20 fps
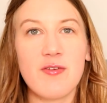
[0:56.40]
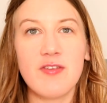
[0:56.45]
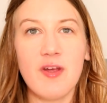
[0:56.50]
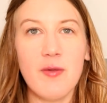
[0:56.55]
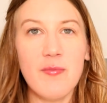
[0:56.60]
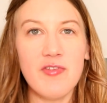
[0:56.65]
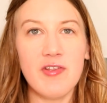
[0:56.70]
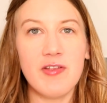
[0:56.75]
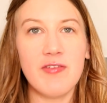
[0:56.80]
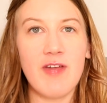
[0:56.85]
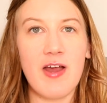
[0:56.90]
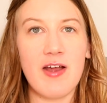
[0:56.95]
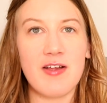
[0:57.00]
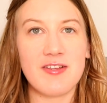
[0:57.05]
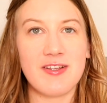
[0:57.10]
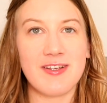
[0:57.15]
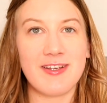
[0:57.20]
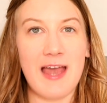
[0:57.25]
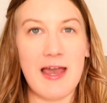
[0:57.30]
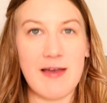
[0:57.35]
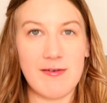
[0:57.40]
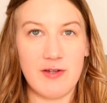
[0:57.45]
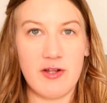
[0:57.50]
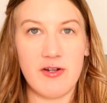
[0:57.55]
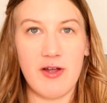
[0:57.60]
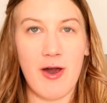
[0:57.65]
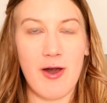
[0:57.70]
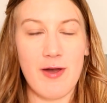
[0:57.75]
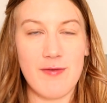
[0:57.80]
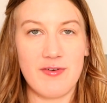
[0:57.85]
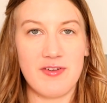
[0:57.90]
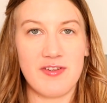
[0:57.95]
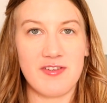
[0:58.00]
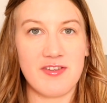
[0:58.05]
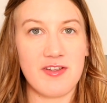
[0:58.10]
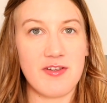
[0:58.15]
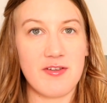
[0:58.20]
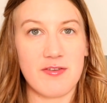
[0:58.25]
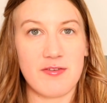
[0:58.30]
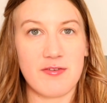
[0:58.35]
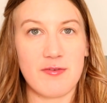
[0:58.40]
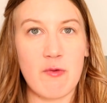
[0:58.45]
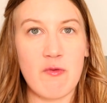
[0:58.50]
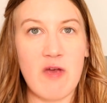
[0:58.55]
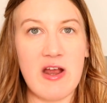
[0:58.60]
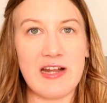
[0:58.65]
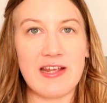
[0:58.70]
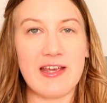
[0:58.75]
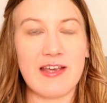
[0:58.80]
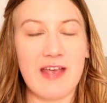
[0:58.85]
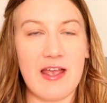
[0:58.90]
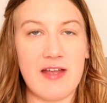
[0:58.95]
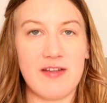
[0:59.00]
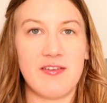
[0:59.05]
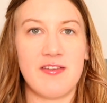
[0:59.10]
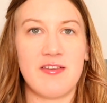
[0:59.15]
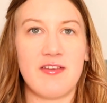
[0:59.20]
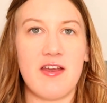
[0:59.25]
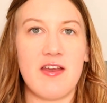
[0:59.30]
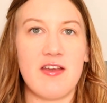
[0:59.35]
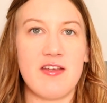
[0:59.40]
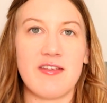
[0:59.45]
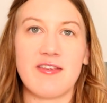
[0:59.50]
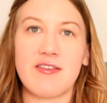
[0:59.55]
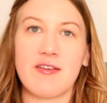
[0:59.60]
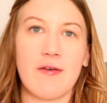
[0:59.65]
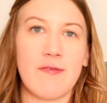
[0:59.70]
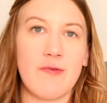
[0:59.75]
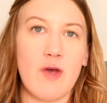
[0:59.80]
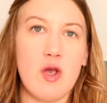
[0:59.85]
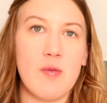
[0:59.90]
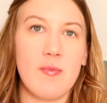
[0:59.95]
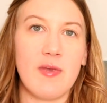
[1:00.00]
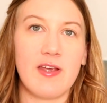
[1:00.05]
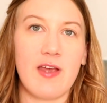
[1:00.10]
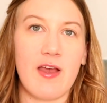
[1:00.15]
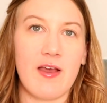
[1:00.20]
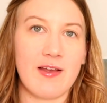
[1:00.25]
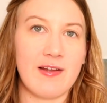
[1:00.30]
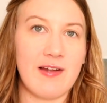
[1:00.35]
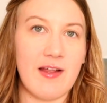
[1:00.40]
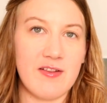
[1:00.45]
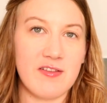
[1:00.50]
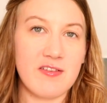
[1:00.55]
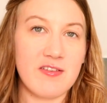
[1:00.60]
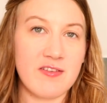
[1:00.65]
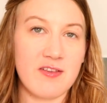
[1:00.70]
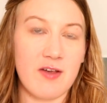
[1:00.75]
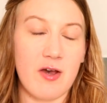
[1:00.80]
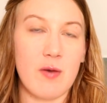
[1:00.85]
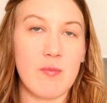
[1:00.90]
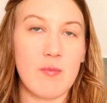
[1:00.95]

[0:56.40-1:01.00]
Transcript: something that Caroline Hiron's is really against is foaming cleanser